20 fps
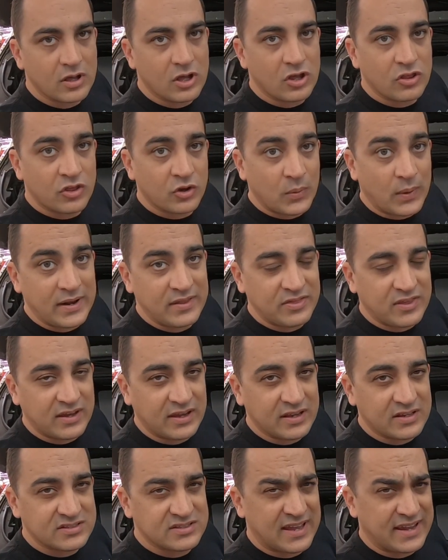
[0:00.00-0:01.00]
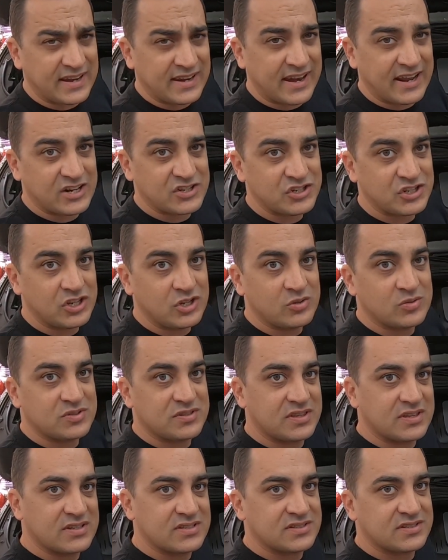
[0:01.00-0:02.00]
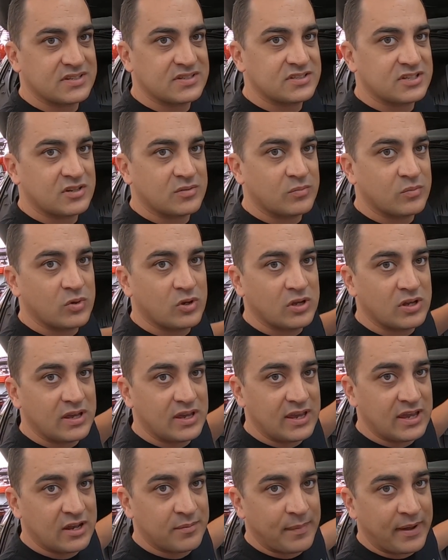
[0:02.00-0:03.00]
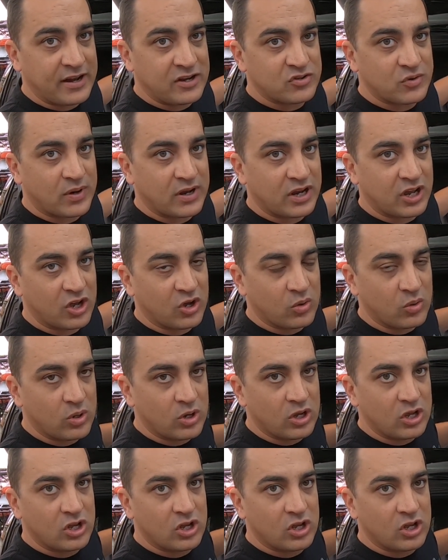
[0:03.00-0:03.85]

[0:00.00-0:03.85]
The great thing is I can actually use this system in my Durango